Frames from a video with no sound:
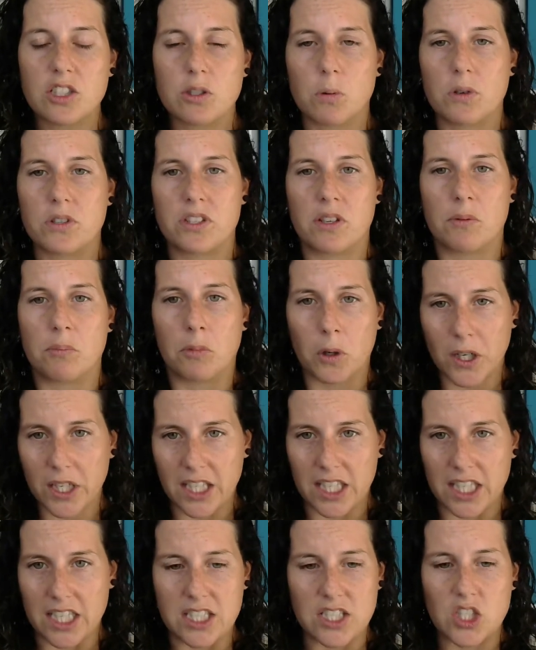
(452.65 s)
towards a
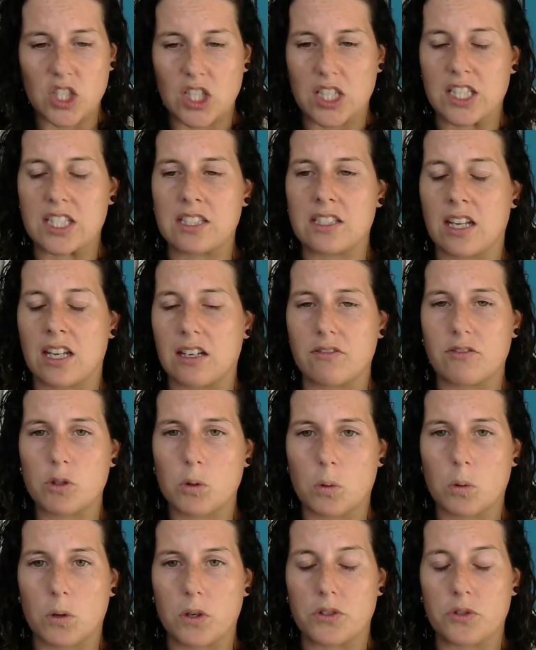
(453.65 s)
mortgage instead of
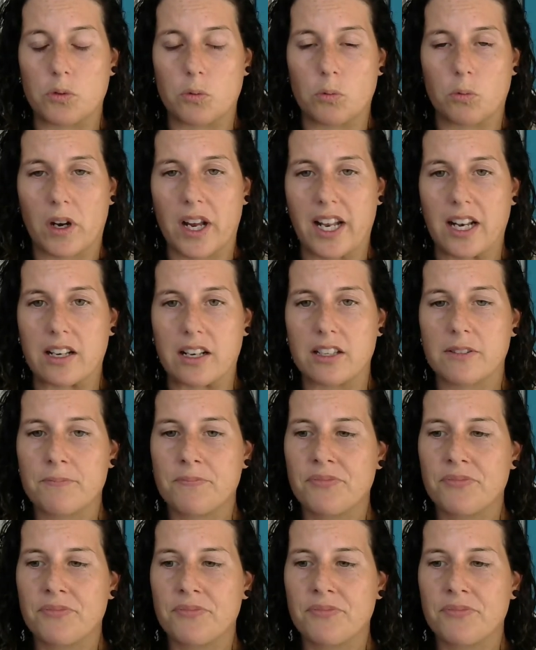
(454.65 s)
towards rent.